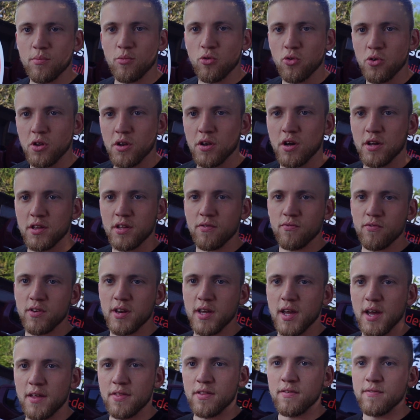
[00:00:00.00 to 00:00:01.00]
morning, I didn't
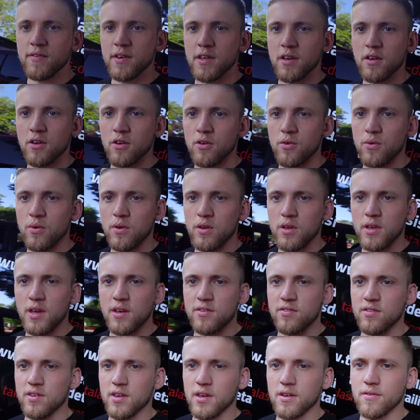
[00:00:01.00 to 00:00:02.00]
really end the video
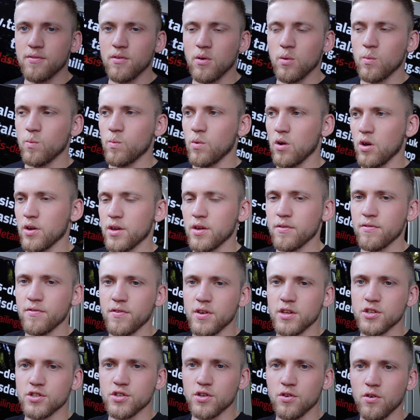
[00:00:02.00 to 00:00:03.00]
yesterday, like
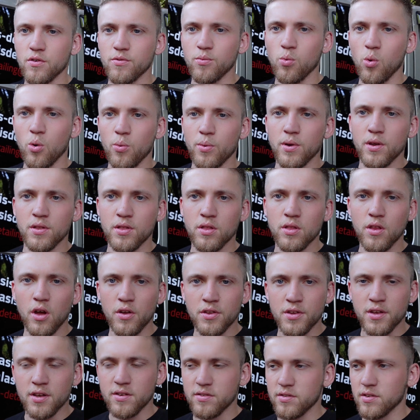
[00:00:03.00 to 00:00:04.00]
finishing off what we'd
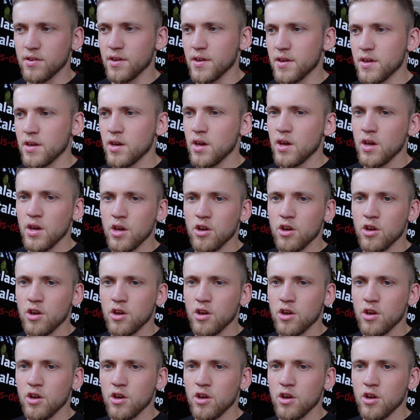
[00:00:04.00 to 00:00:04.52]
done yesterday.